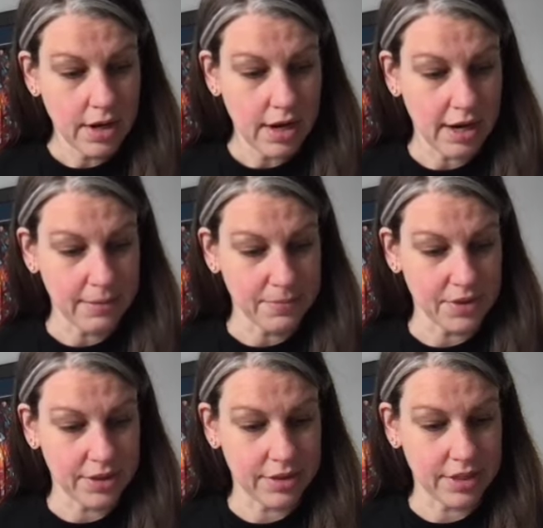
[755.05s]

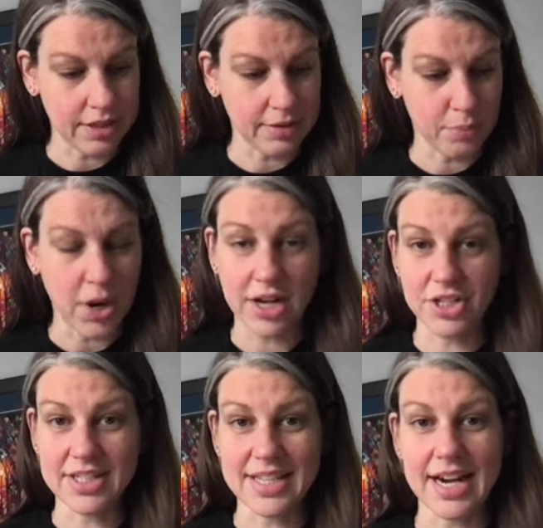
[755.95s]
the
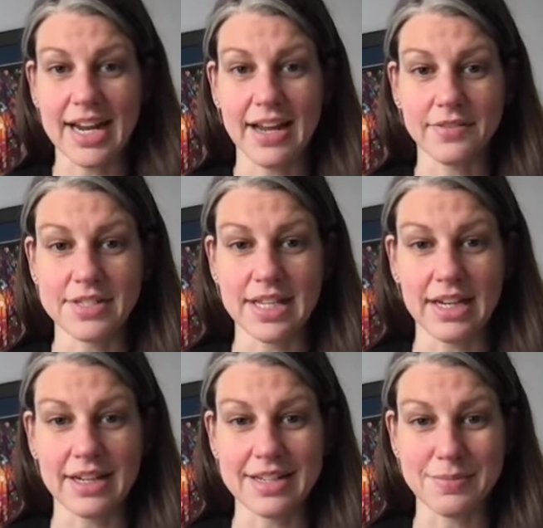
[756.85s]
projects that I have
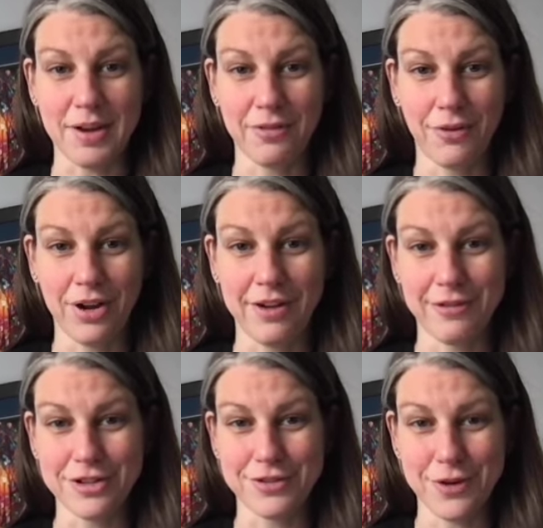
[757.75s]
slated as my full
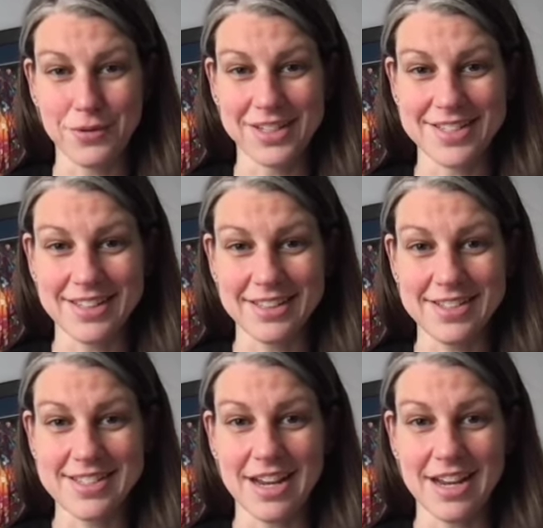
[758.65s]
coverage focuses,